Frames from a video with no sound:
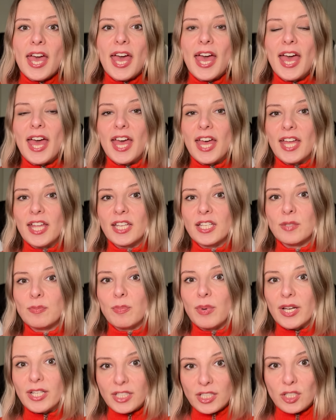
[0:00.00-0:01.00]
And
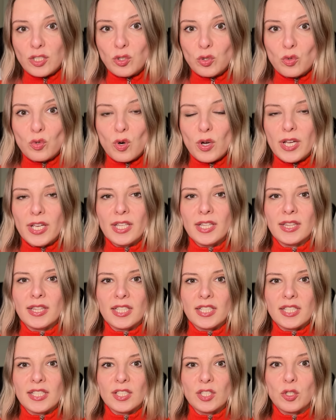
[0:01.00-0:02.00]
by destroying
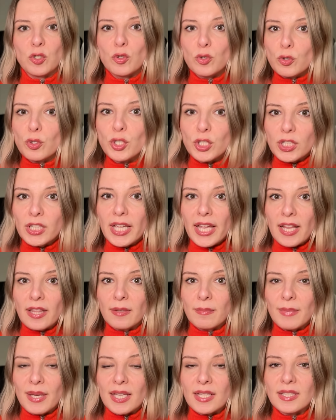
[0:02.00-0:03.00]
these crucial
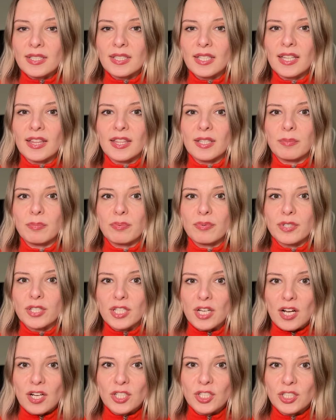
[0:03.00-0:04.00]
elements in the
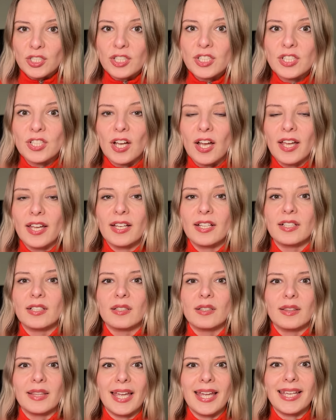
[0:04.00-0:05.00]
production
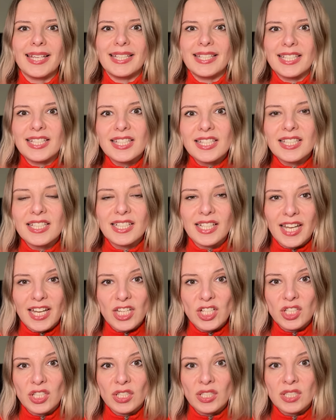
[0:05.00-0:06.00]
cycle, like
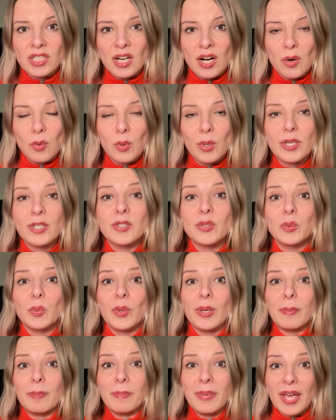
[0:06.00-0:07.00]
distillation towers,
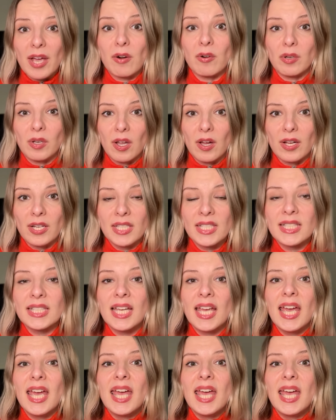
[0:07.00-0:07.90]
we paralyze,